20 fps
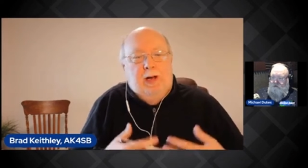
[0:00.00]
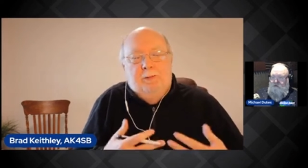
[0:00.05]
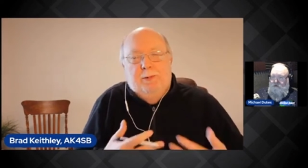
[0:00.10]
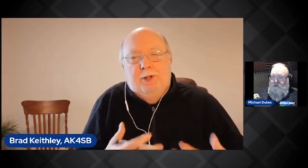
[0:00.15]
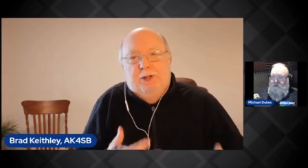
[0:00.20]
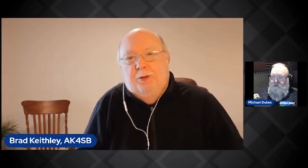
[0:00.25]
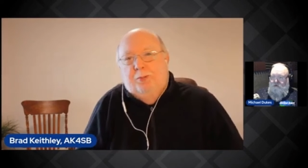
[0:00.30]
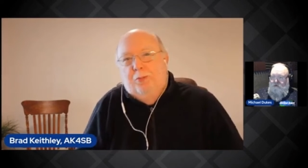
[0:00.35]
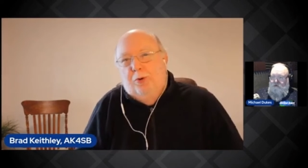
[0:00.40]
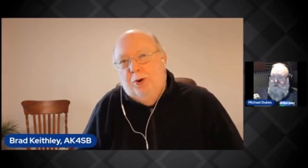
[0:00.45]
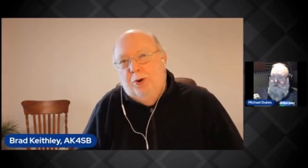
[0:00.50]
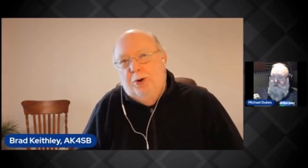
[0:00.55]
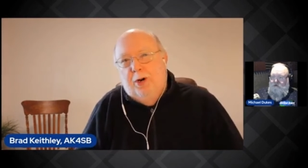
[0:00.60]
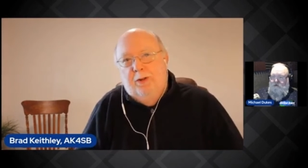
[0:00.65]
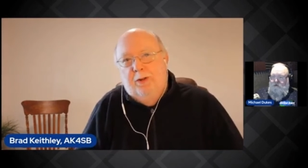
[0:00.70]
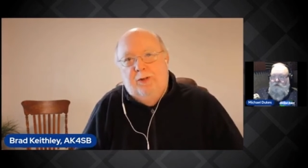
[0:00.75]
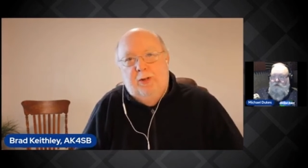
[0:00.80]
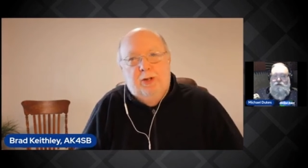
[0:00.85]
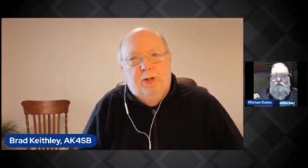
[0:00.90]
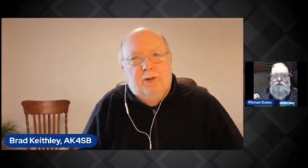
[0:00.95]
I'm a supporter
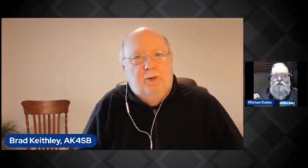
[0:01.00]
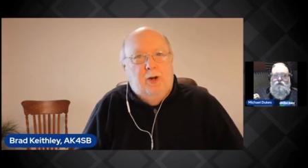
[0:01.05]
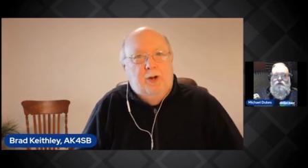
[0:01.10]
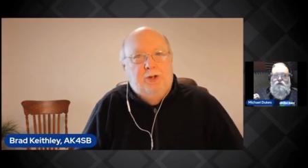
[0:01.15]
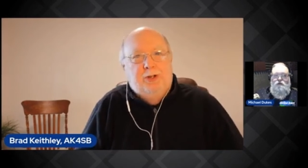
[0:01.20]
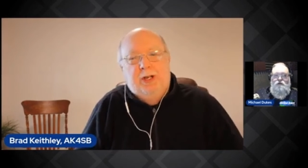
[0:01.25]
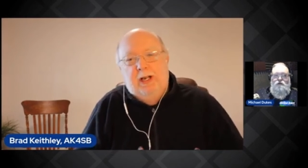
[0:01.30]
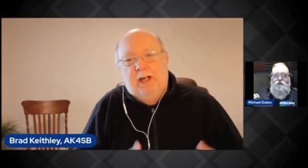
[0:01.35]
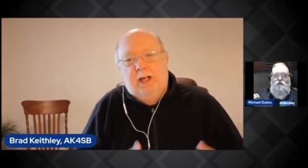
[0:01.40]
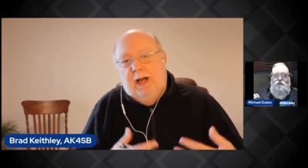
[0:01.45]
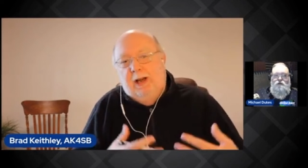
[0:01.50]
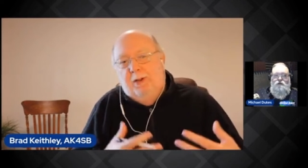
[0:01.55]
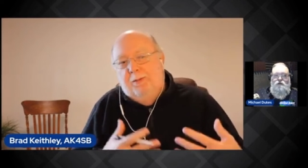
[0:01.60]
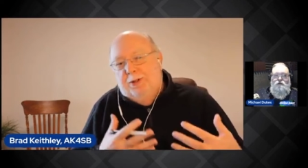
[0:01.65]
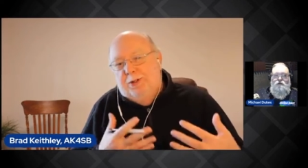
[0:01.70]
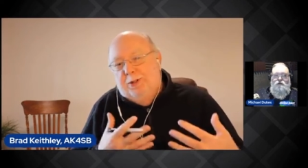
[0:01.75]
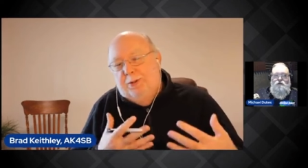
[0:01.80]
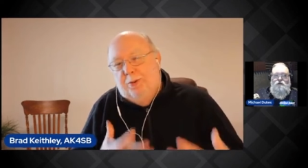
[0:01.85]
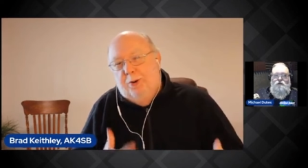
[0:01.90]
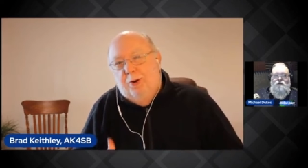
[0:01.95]
of the university. I'm
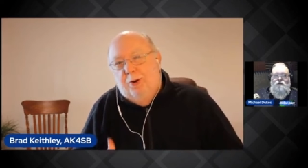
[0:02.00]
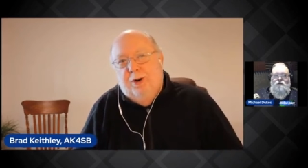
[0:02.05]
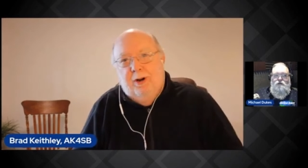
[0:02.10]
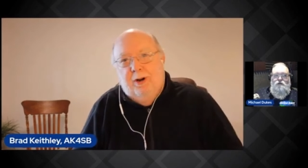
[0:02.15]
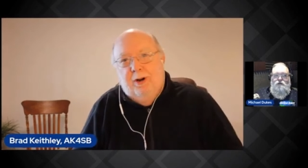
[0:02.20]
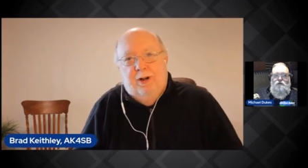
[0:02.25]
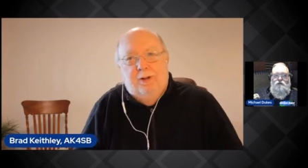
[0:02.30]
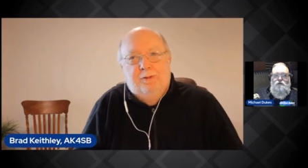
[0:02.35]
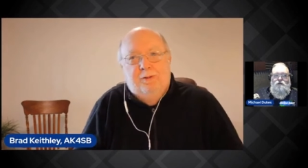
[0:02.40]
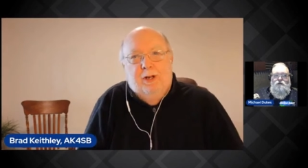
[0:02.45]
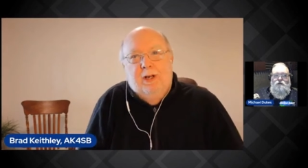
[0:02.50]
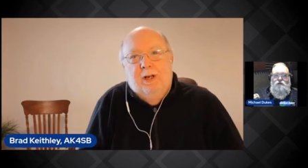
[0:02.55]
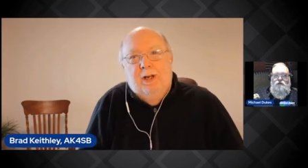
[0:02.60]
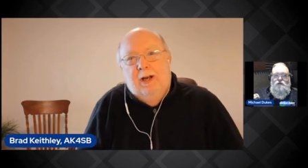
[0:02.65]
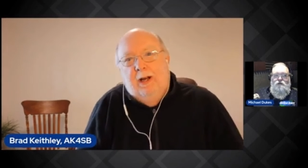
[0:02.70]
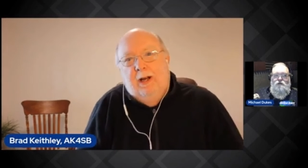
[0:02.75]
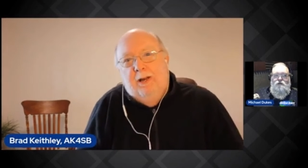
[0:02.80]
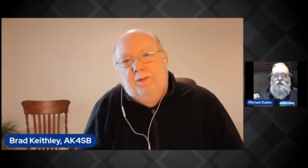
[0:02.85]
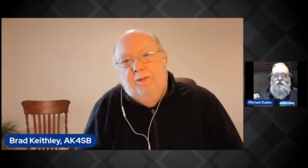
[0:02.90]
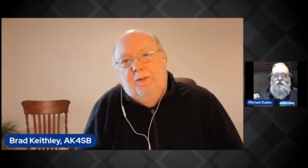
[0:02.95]
a supporter of
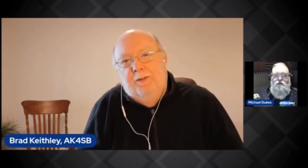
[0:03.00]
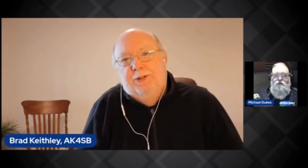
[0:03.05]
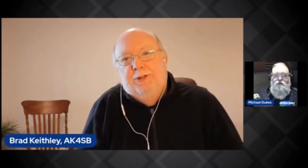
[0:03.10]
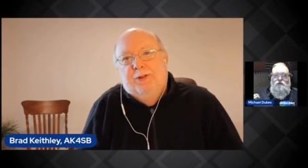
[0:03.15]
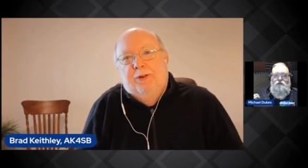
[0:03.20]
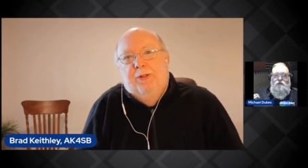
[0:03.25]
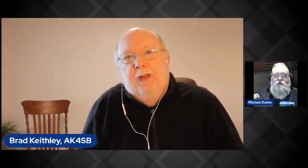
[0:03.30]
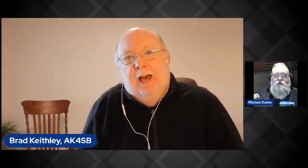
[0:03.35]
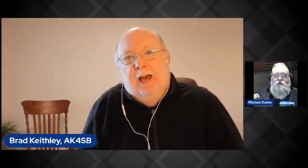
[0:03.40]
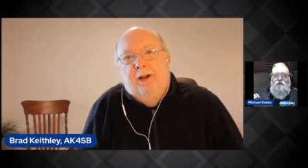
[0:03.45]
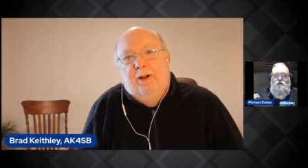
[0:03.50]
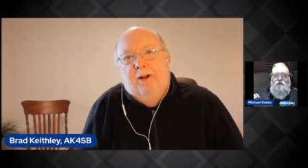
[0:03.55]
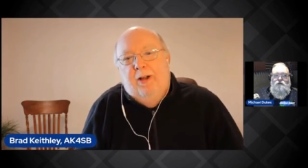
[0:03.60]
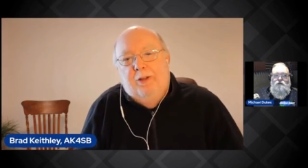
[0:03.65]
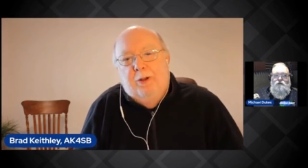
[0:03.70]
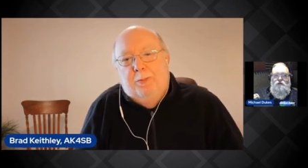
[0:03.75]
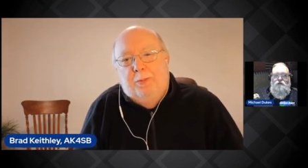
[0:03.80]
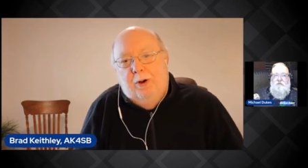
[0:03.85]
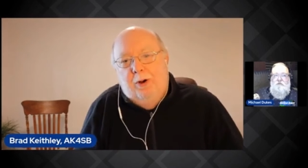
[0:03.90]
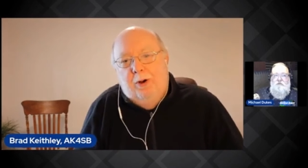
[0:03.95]
of this or that or
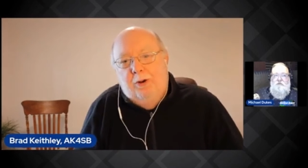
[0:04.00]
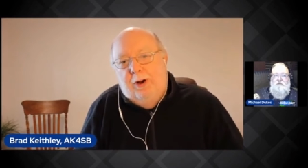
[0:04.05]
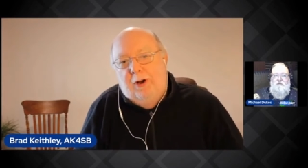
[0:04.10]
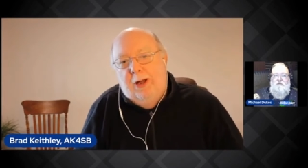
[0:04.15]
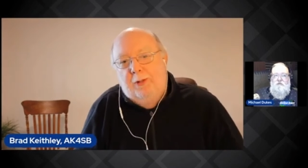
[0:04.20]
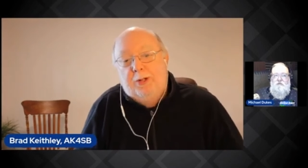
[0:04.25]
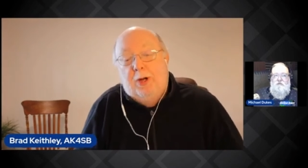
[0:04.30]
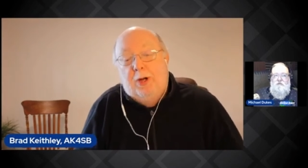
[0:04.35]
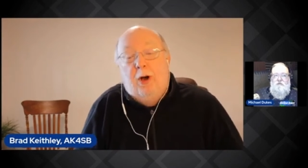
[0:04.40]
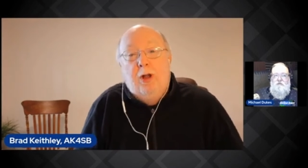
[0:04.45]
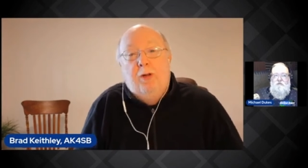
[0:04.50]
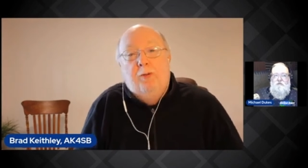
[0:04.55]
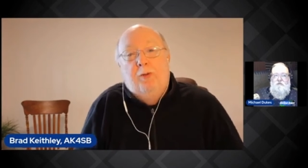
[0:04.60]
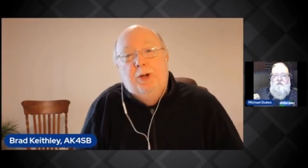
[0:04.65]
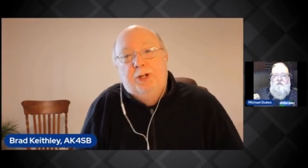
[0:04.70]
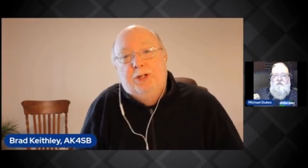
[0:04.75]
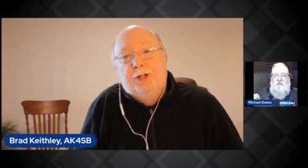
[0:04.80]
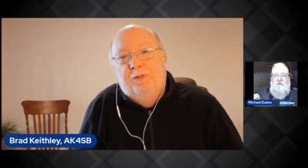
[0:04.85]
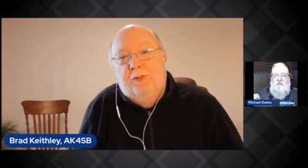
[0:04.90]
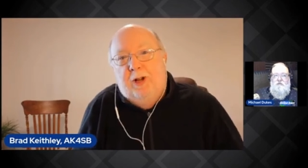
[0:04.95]
other programs, all of
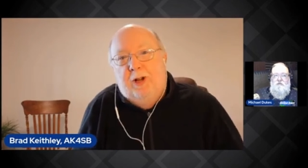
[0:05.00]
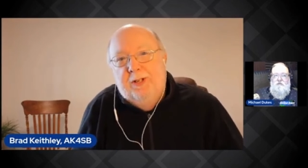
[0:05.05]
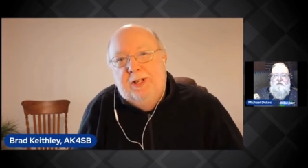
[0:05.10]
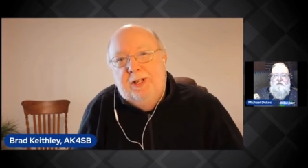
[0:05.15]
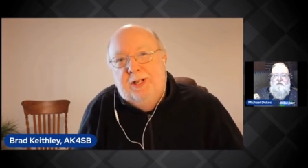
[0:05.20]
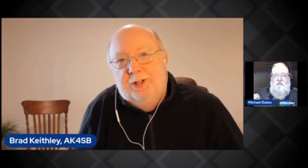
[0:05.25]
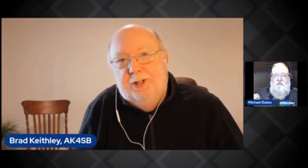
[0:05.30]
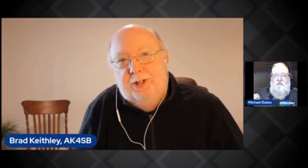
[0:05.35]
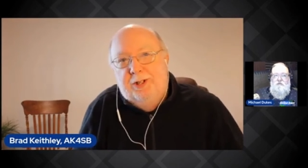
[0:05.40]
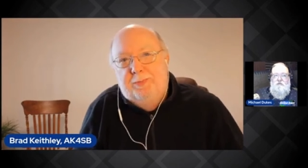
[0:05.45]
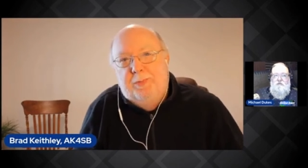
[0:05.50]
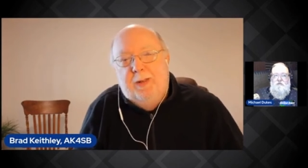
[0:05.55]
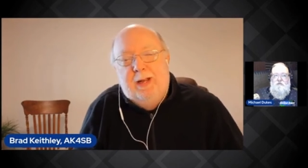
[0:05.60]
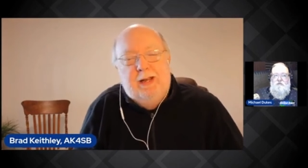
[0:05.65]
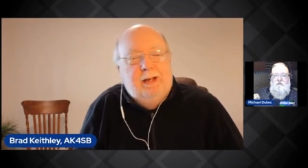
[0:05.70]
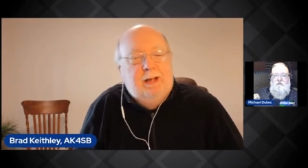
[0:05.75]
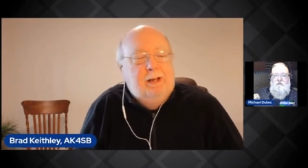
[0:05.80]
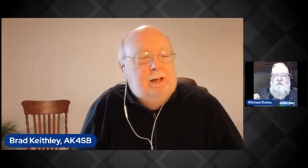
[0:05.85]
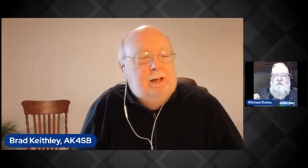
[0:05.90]
which involve additional spending.